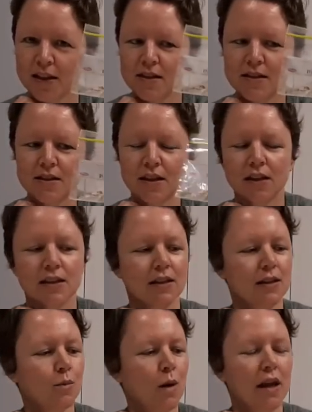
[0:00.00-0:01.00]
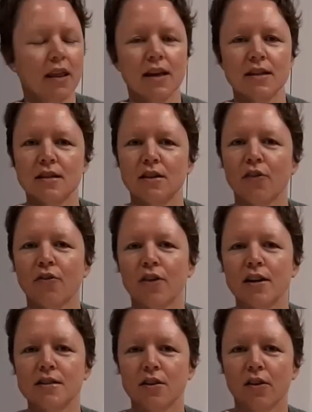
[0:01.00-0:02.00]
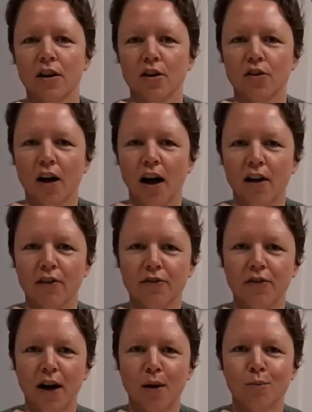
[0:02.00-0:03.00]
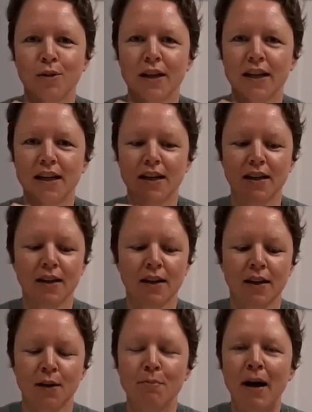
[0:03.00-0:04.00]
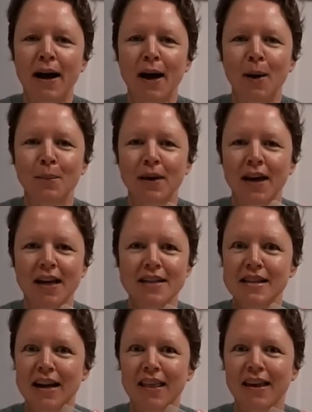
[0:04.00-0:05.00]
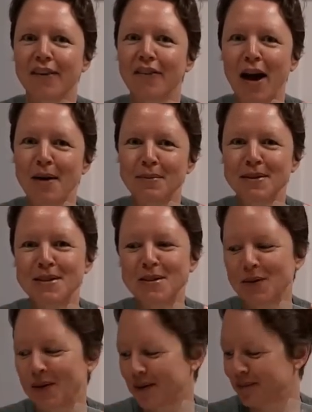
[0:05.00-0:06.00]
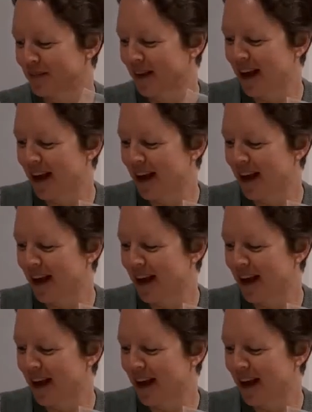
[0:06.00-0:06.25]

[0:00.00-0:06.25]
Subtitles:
stick a little one of these in your freezer and you'll have plenty backup in case anything ever happens to it.